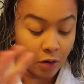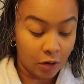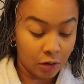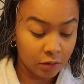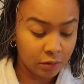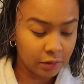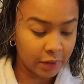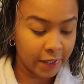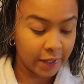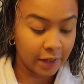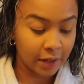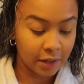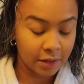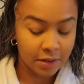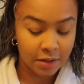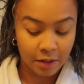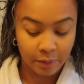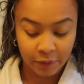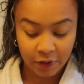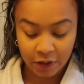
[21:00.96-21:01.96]
all. Like,
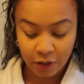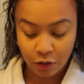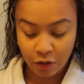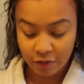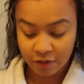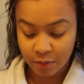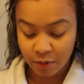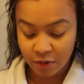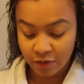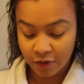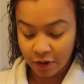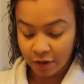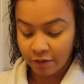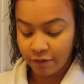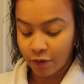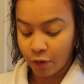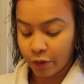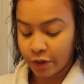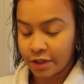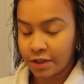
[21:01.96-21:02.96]
it's something that you have to be very
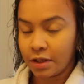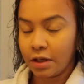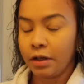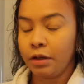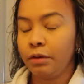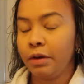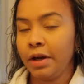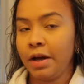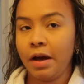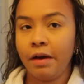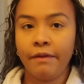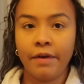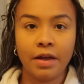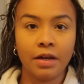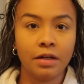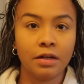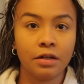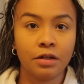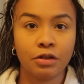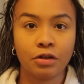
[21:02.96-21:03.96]
focused on. You can't have
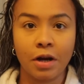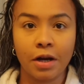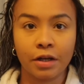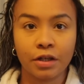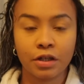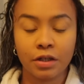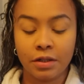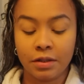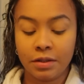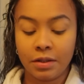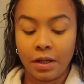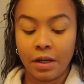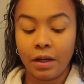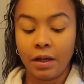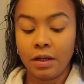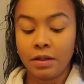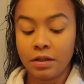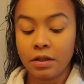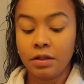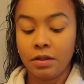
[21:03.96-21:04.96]
any distractions.
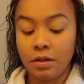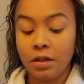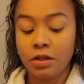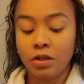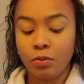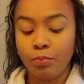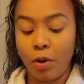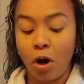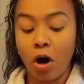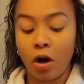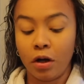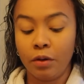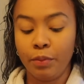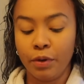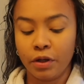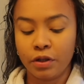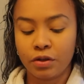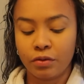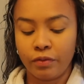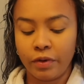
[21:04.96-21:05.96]
Like, it's a hard
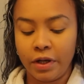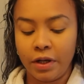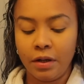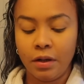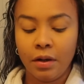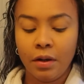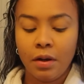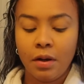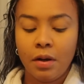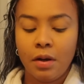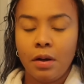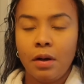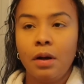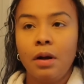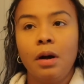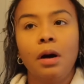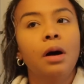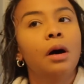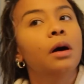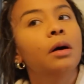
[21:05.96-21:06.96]
book to read.
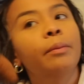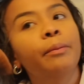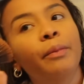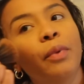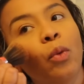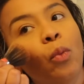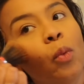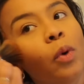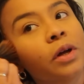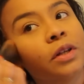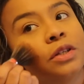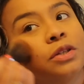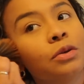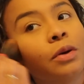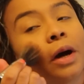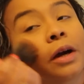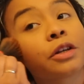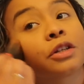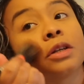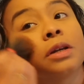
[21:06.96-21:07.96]
But once
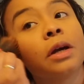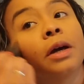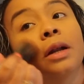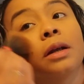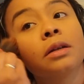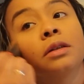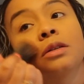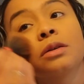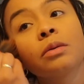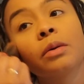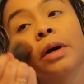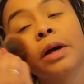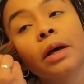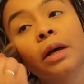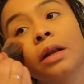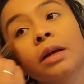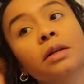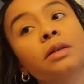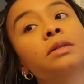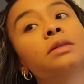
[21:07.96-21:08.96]
you actually get into it,
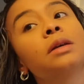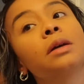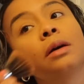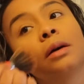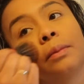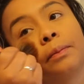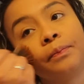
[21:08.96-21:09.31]
it is